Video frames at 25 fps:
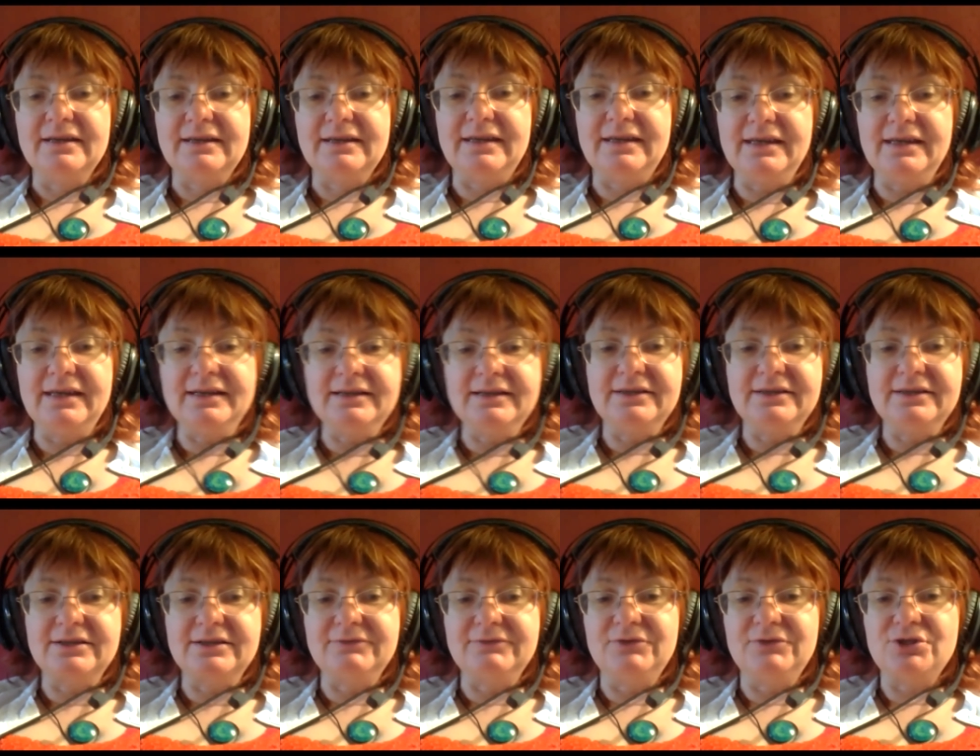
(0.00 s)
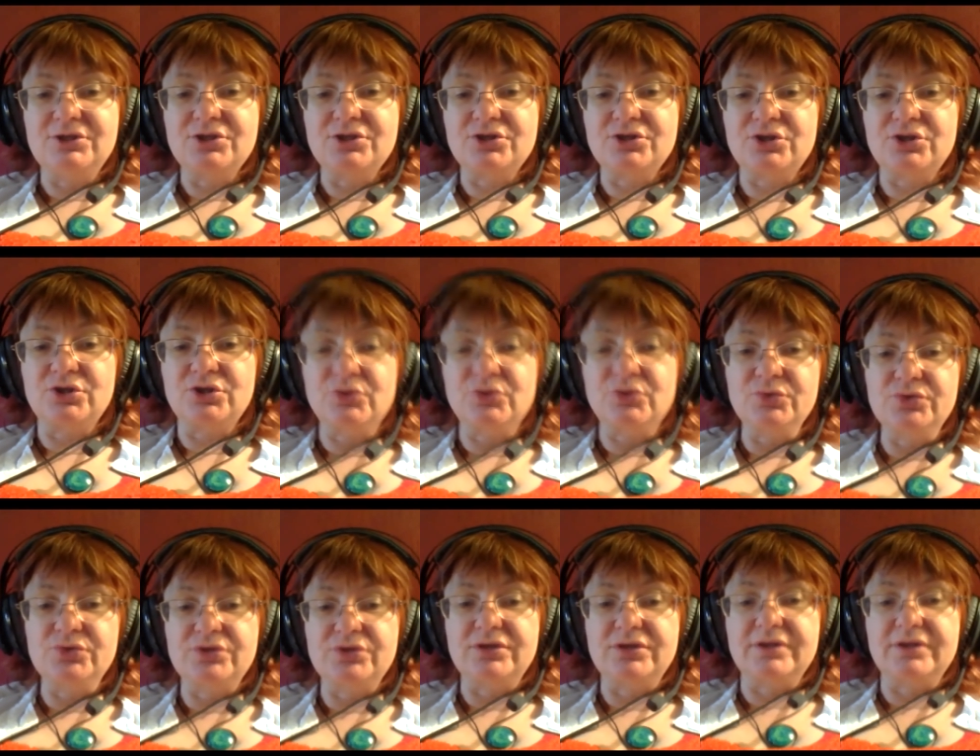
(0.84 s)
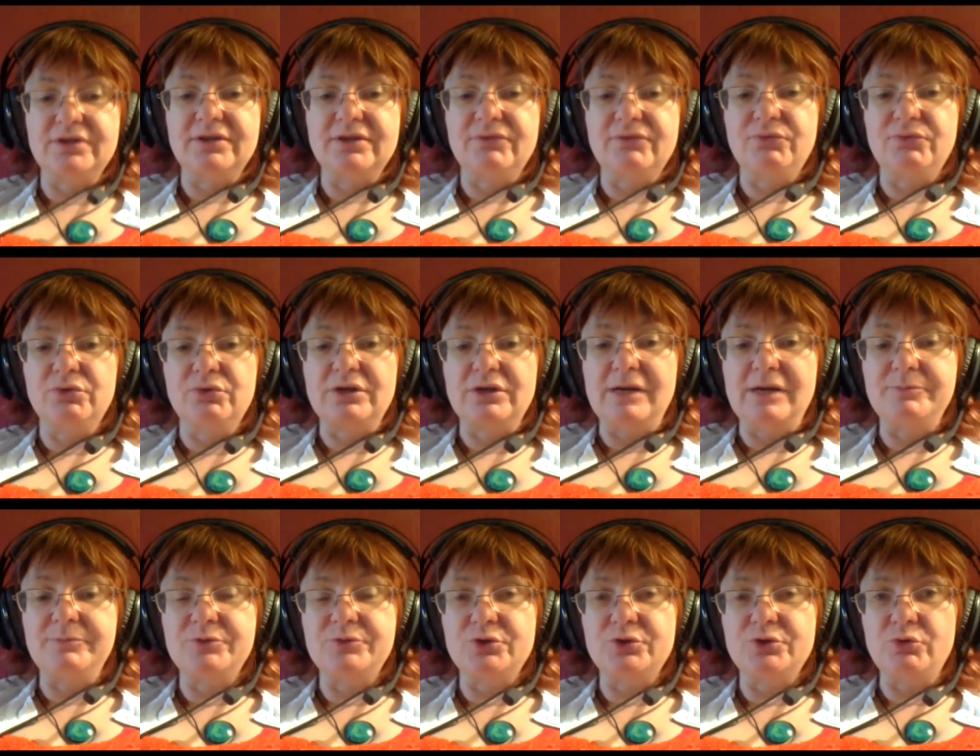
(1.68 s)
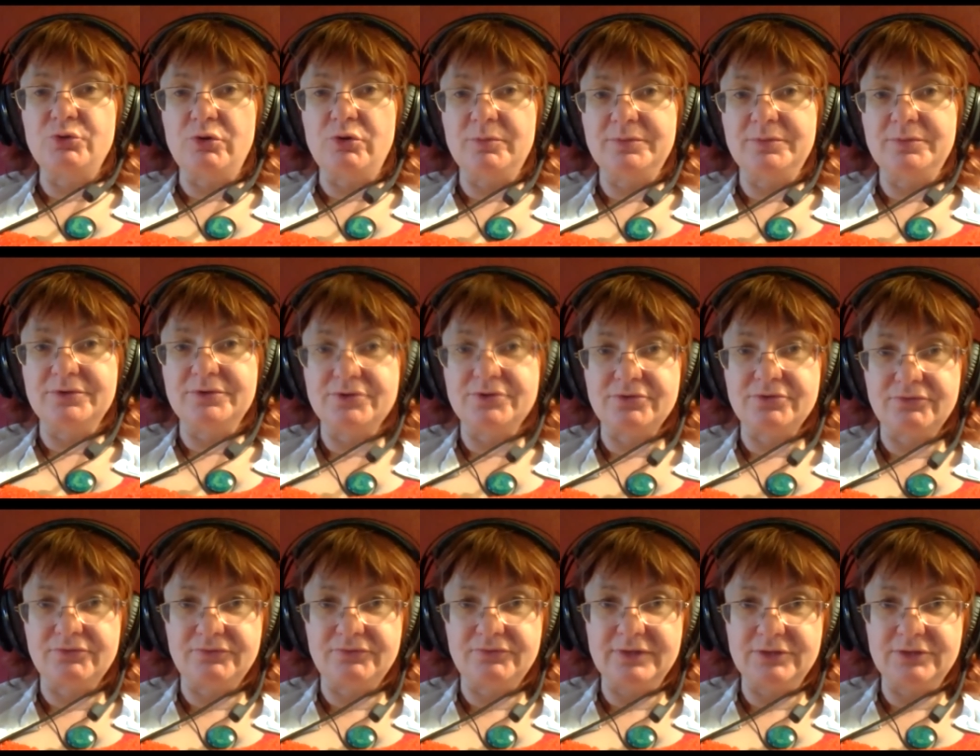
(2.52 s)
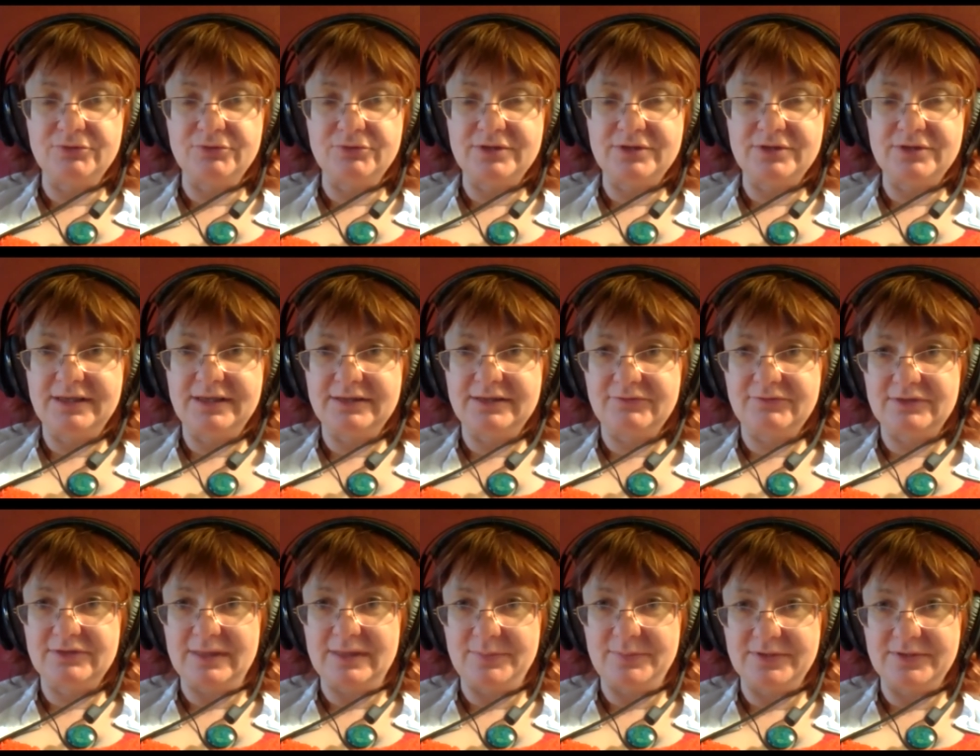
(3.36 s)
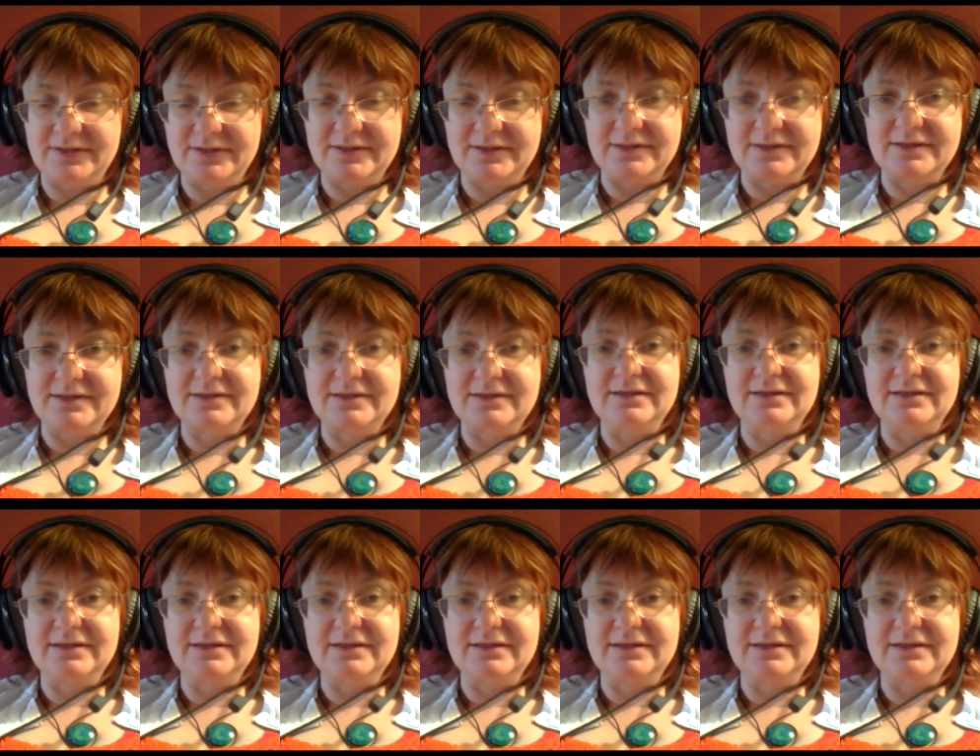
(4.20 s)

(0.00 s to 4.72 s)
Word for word: carrier which is used uh, for absorbance of various active substances.